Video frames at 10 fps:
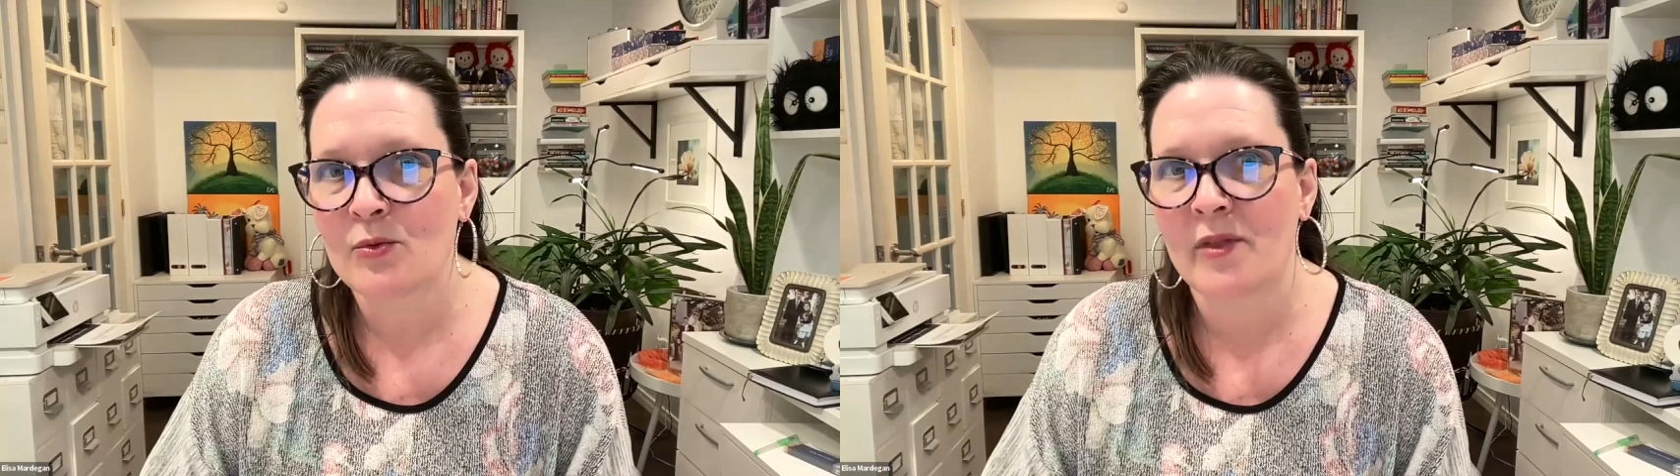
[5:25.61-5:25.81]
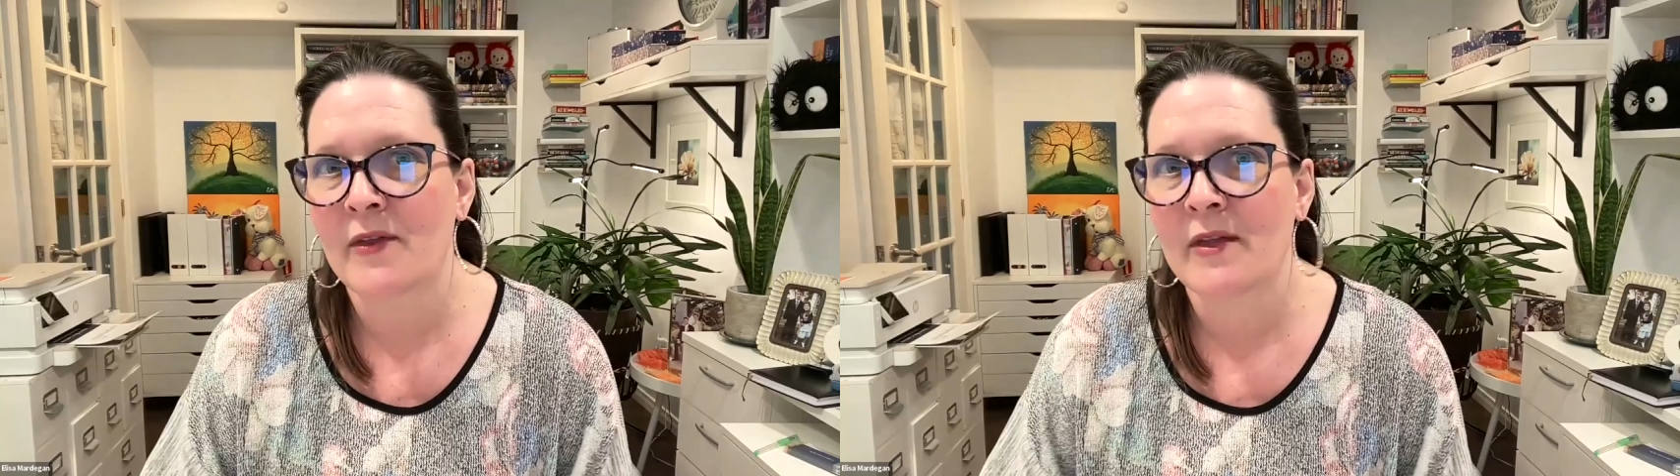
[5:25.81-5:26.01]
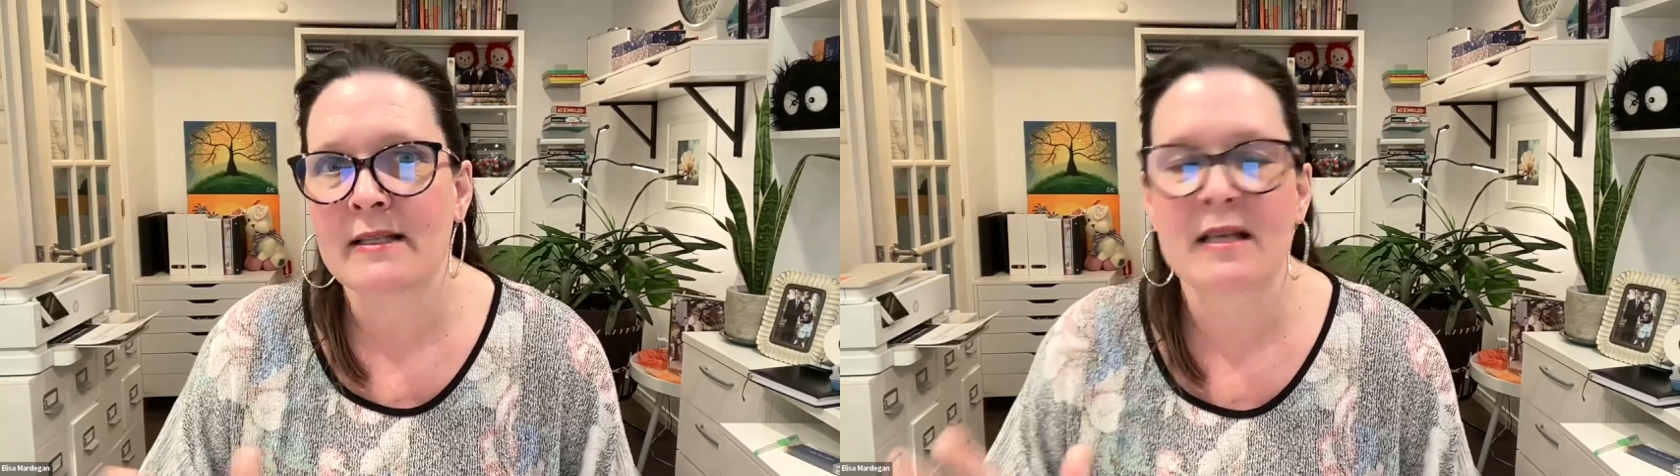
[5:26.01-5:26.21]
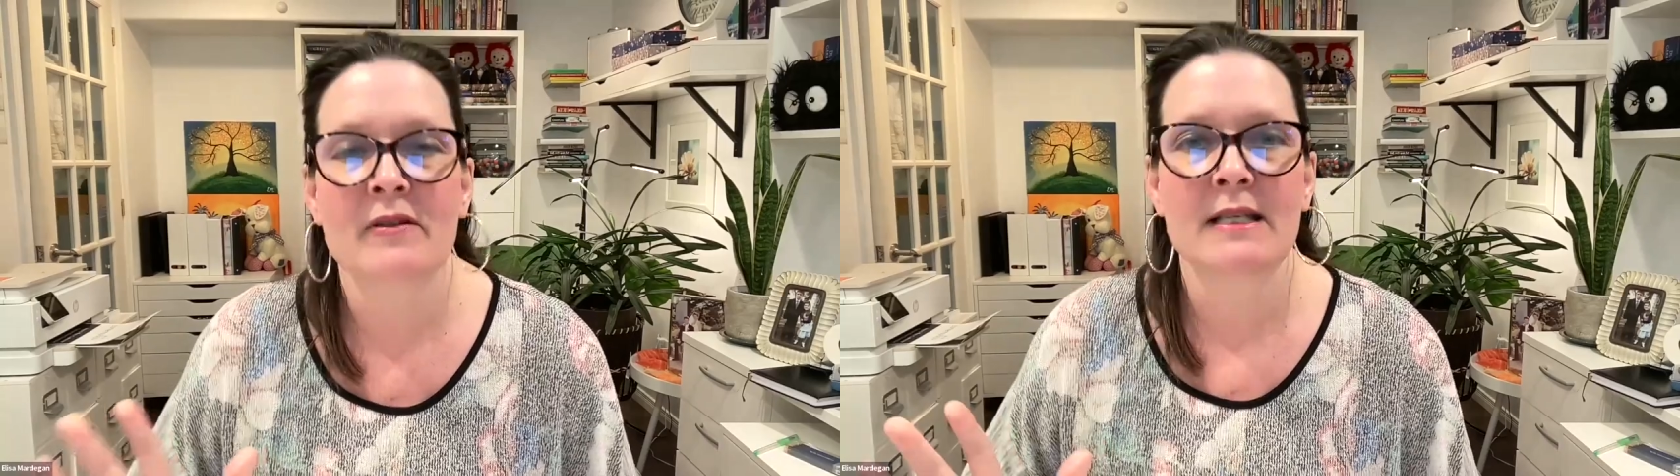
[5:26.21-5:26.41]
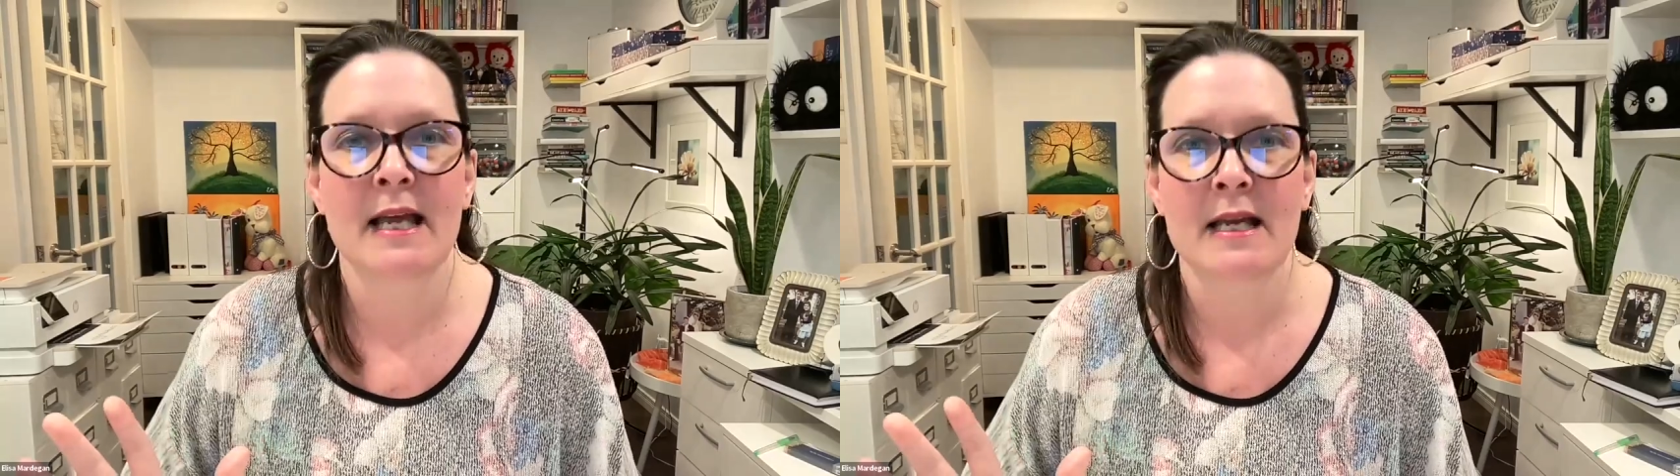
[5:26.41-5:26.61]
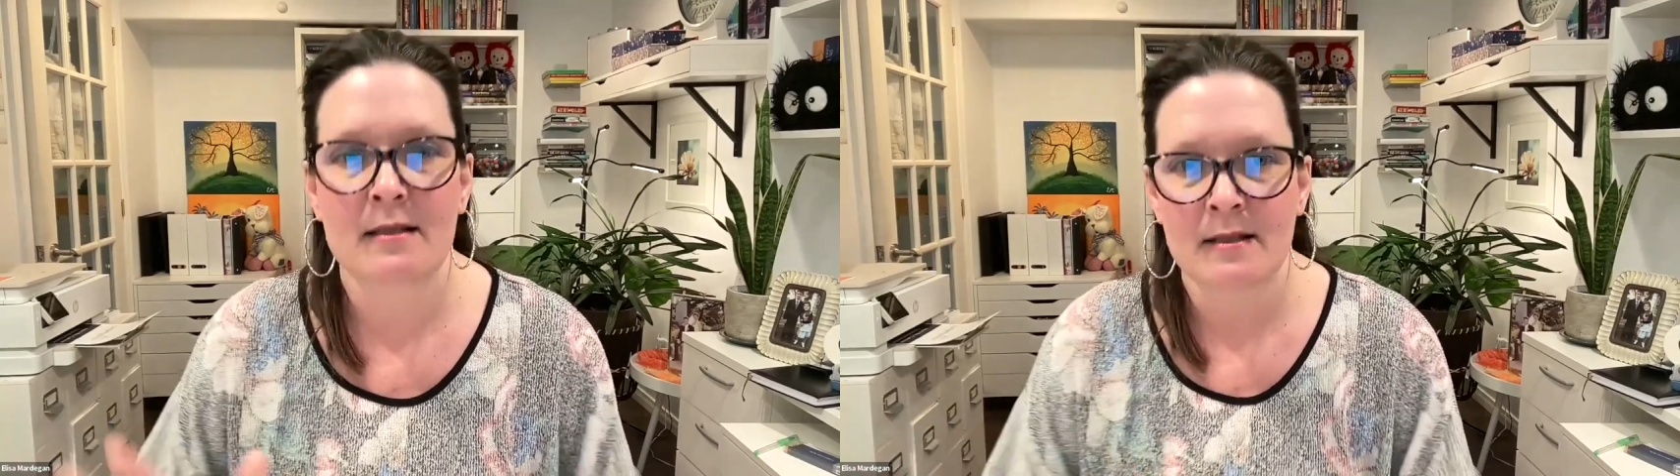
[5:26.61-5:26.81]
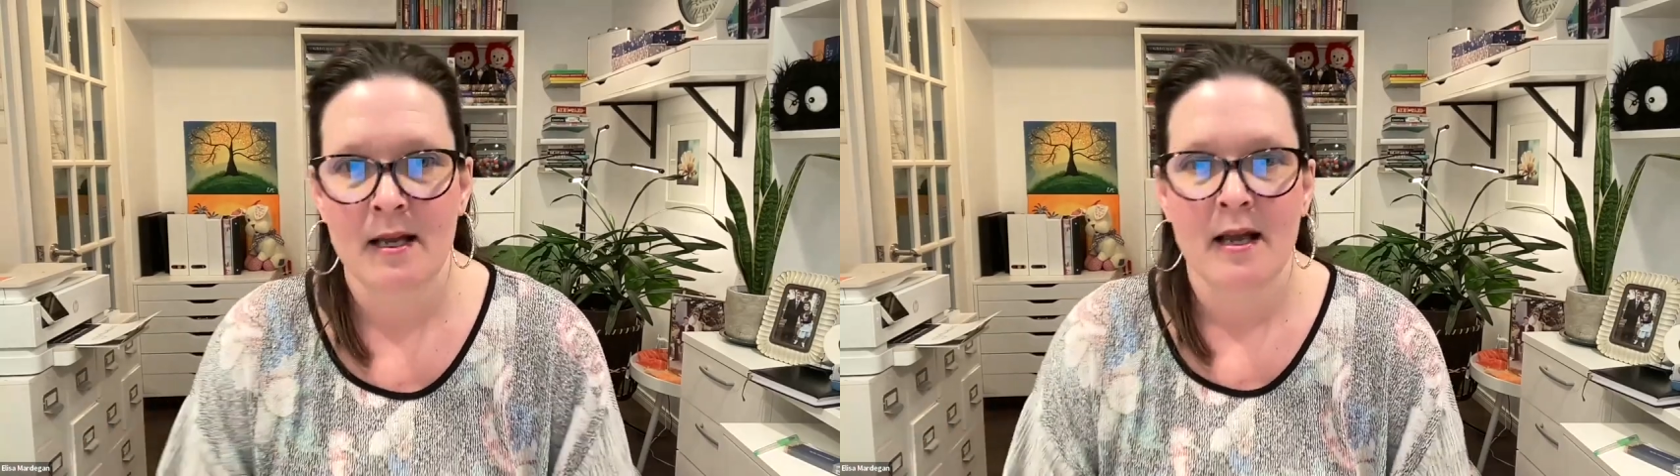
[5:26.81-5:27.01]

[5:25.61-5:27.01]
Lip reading: within 7 days,